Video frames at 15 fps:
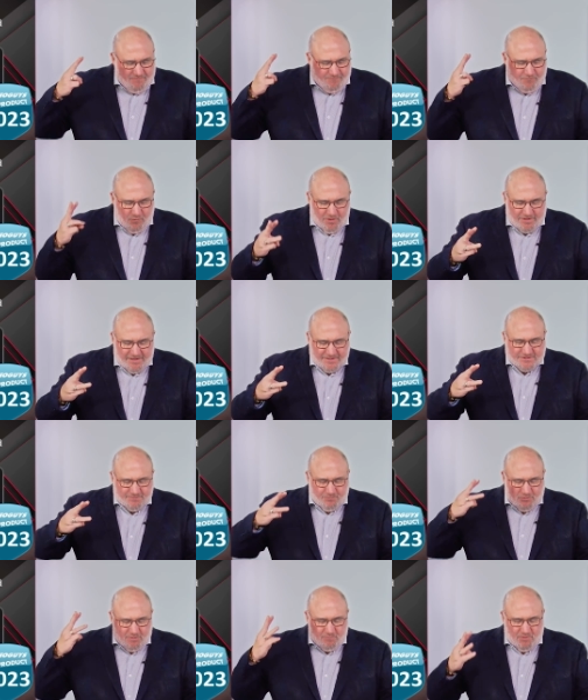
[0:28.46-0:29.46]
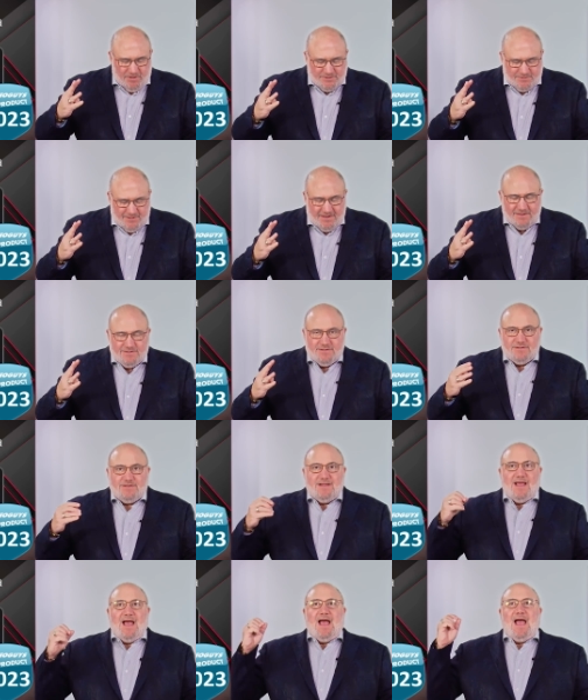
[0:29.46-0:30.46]
4K support, more HDMI
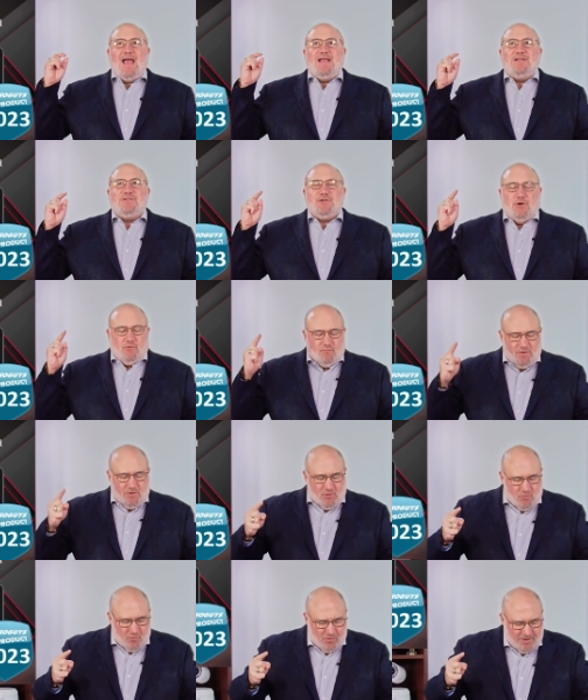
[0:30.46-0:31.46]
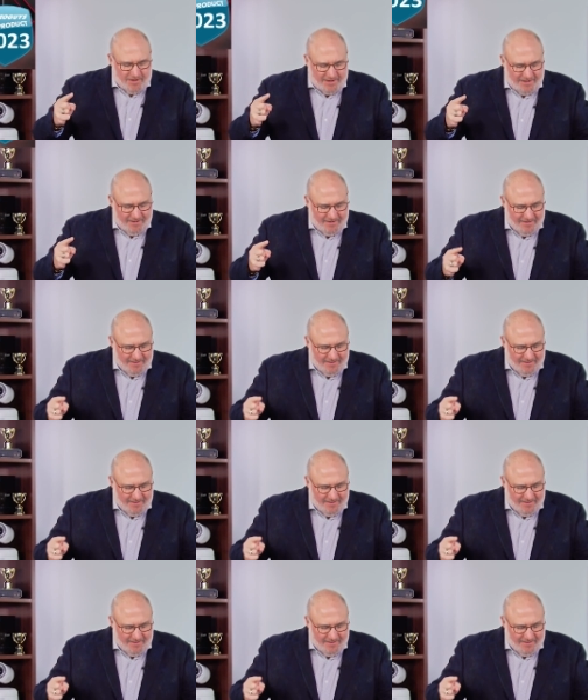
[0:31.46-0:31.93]
ISO recording